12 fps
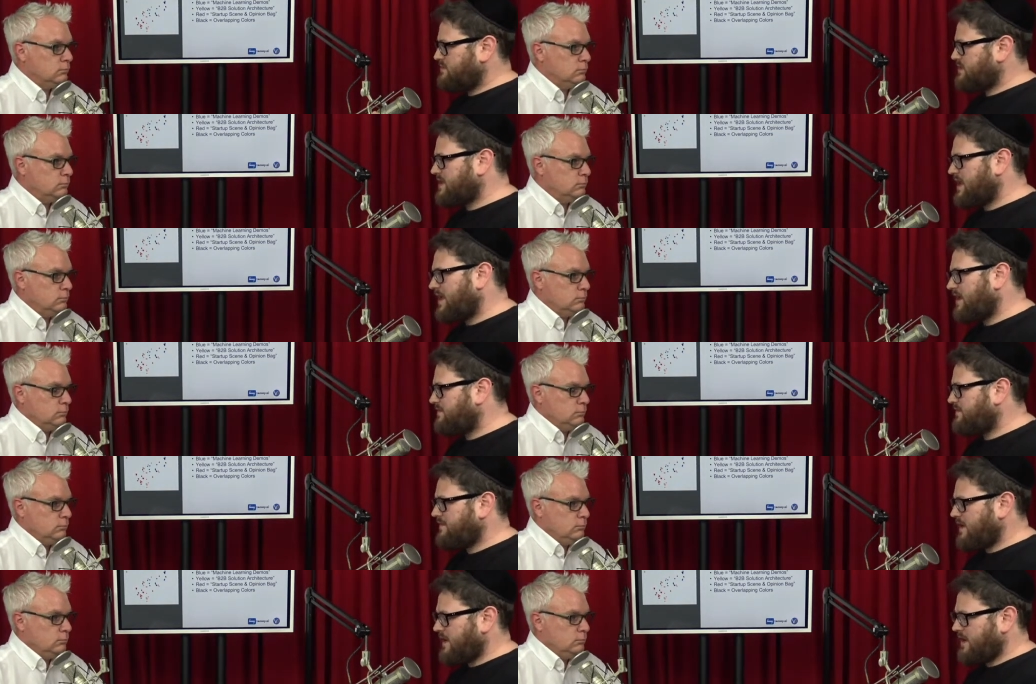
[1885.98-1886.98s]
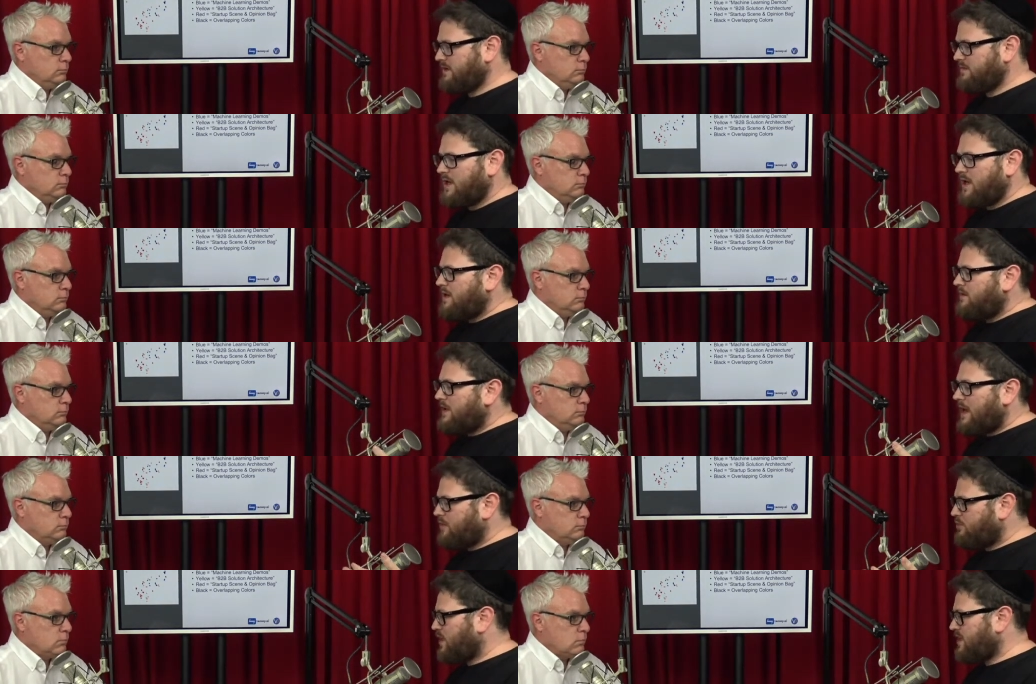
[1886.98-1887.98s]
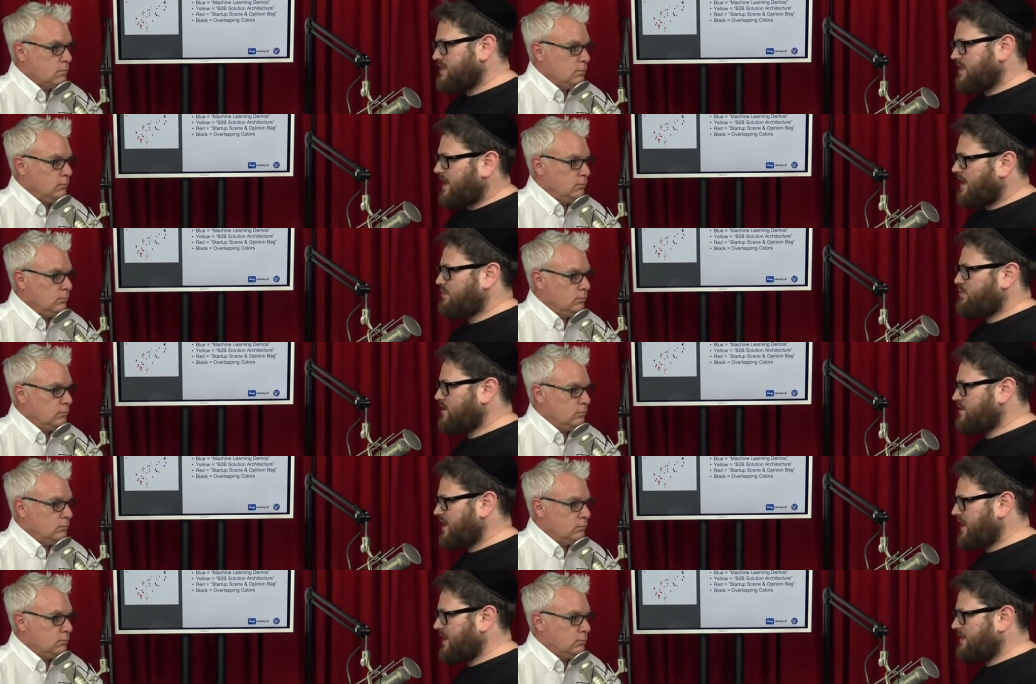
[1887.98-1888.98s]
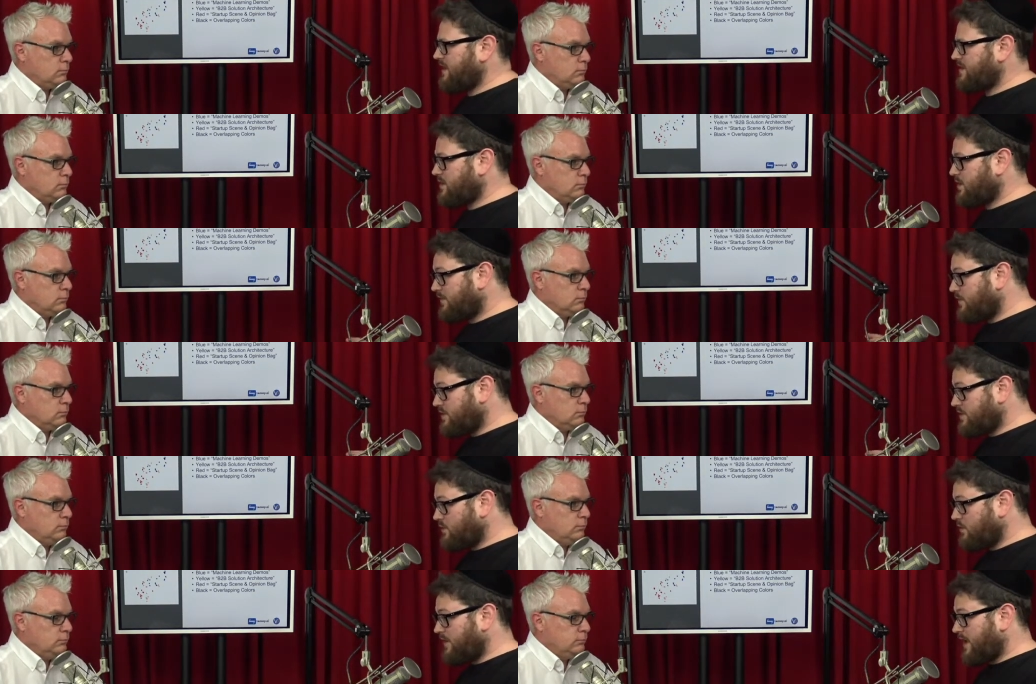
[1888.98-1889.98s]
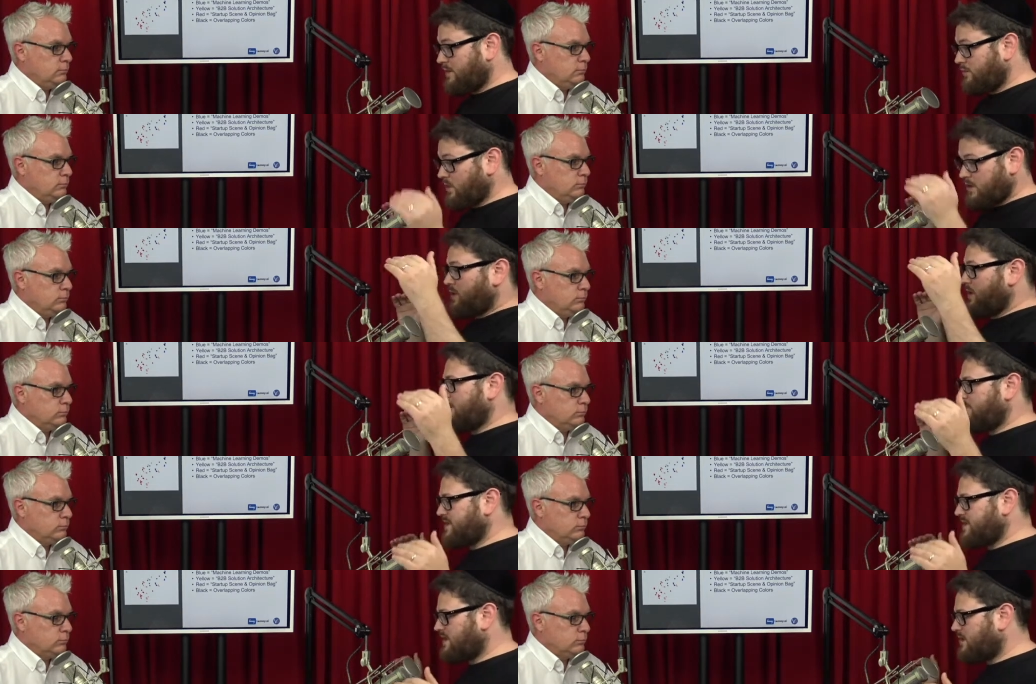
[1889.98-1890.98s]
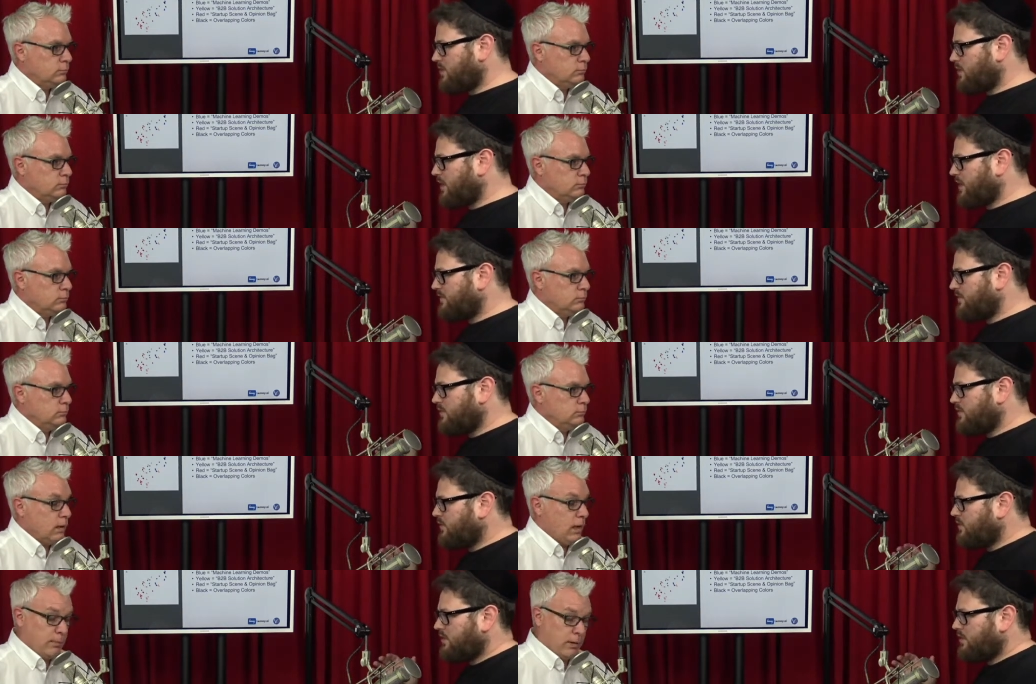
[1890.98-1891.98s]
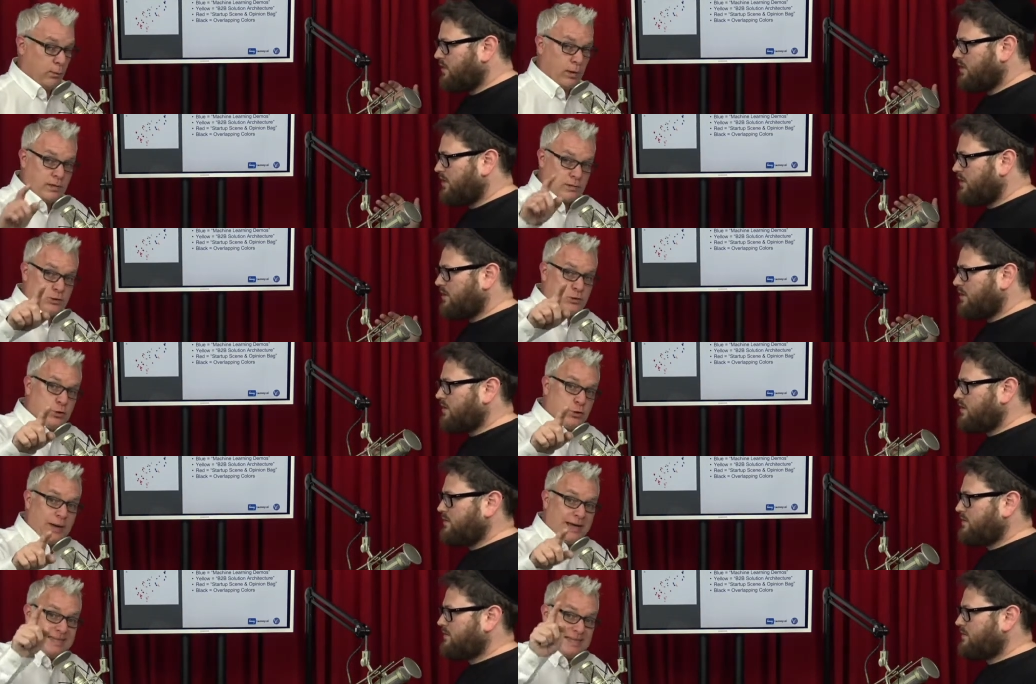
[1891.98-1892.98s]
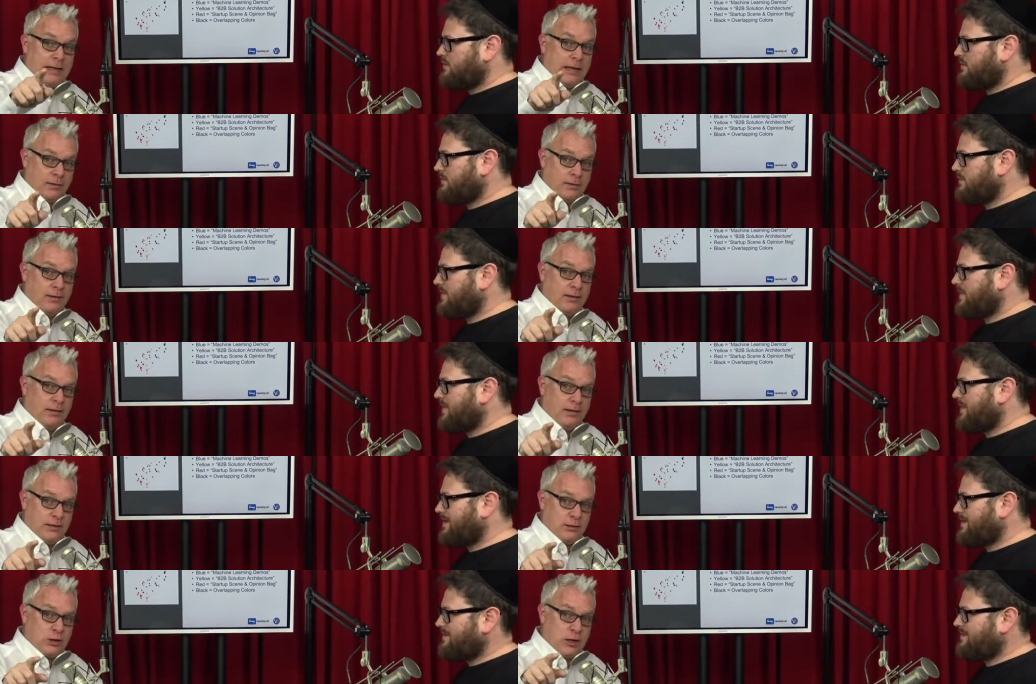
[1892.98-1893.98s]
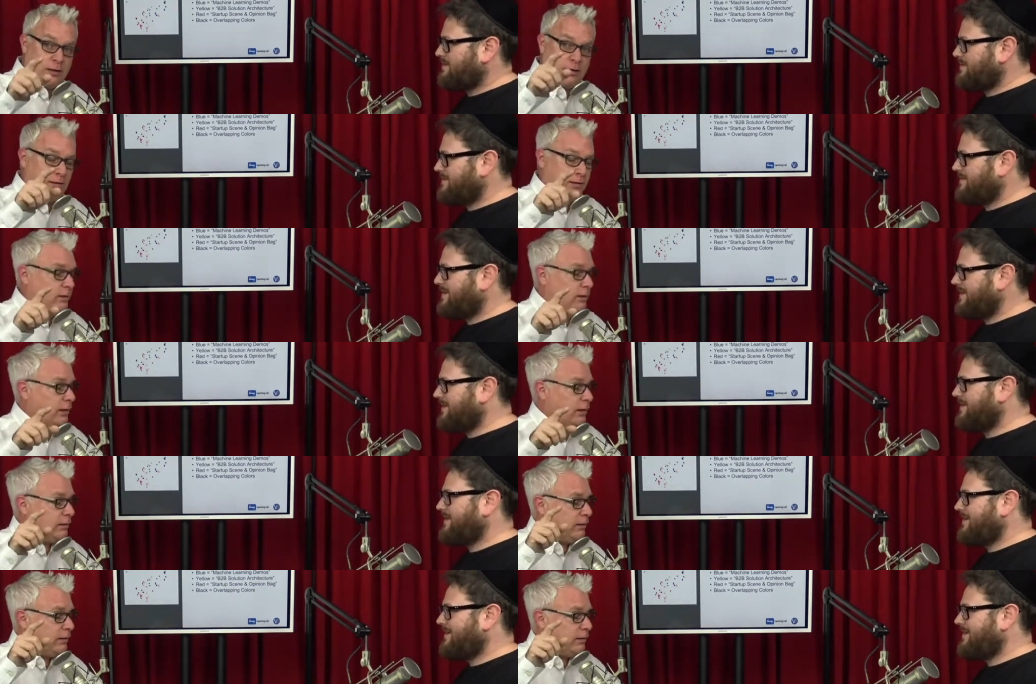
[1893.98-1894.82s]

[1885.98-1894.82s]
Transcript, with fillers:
Speaker 1: stuff, uh, how to price an A I project. And so if you just Google that, we're showing up as like number one. If you Google.
Speaker 2: And by the way, this is true. I did it. He shared it the other day on